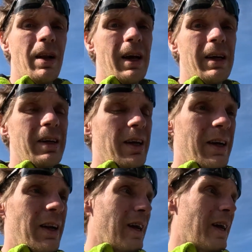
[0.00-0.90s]
Like
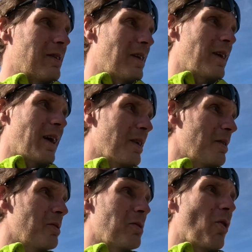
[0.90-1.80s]
I said, I
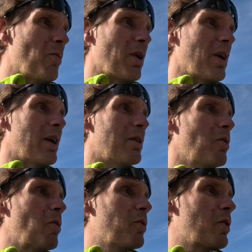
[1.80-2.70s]

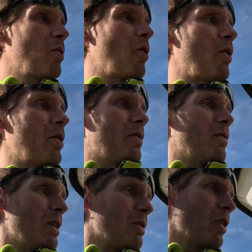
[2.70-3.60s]
don't go on it
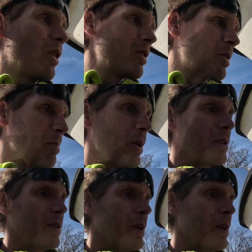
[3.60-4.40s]
this hard, but